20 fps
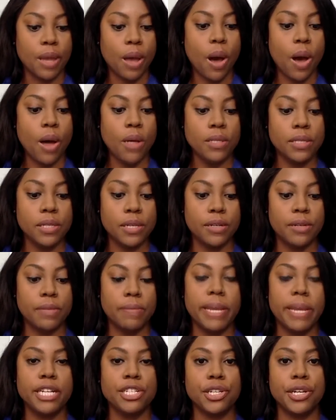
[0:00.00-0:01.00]
Also,
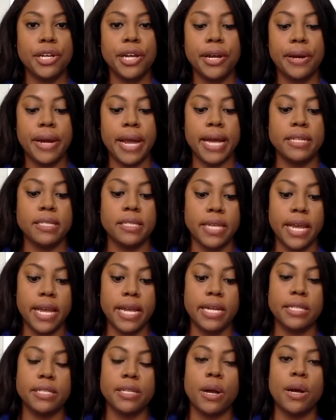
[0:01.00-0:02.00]
make sure your
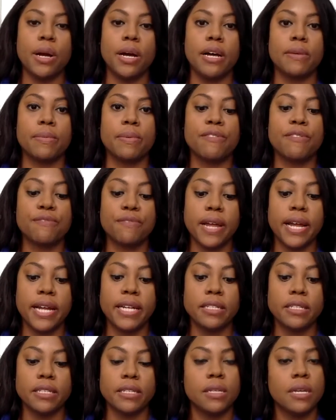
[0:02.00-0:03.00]
essays
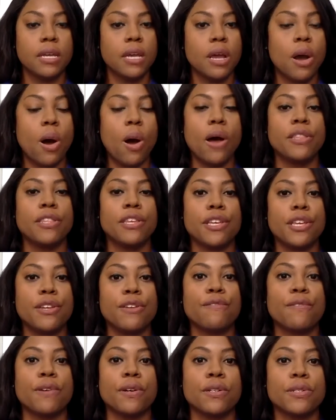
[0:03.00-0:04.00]
reflect on the
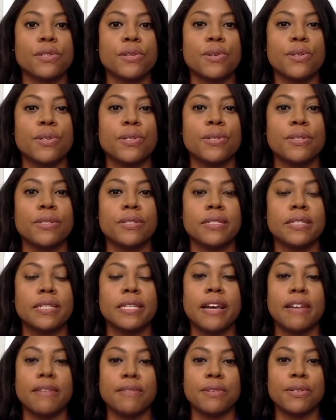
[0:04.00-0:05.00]
universal
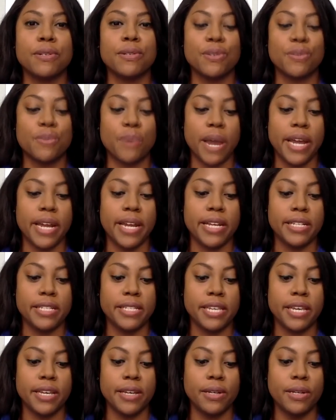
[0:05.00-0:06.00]
level of the writing
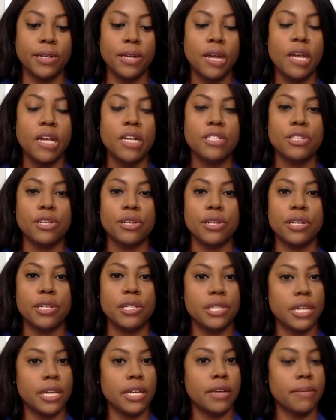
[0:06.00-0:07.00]
skill. So
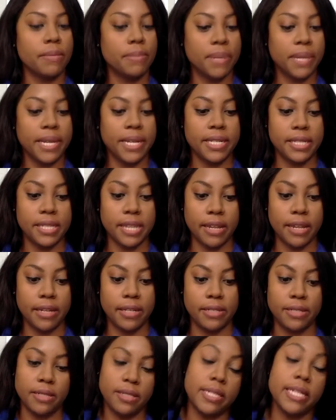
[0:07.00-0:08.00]
using complete
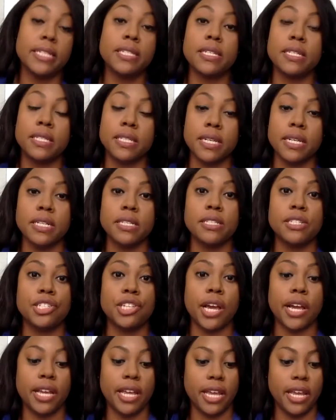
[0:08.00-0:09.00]
sentences,
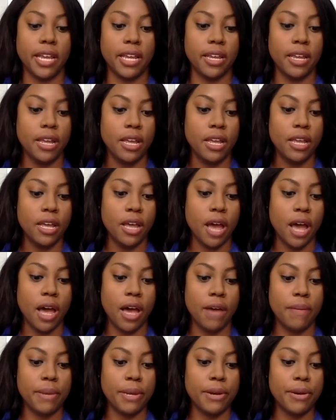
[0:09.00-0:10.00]
checking
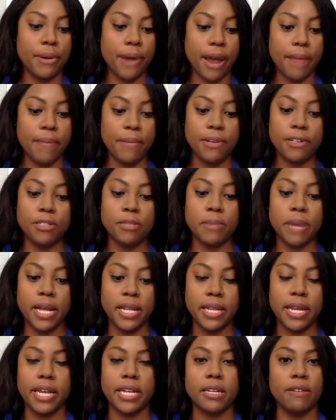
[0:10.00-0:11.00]
your grammar,
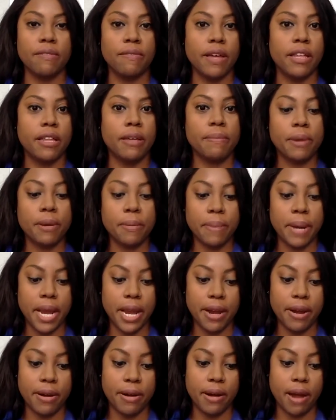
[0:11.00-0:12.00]
spelling, develop your
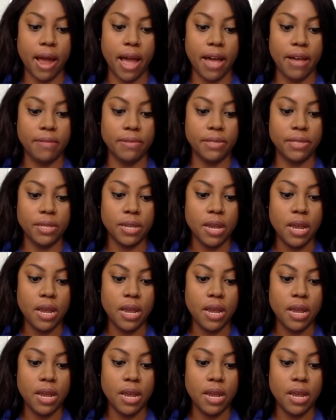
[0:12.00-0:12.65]
paragraphs.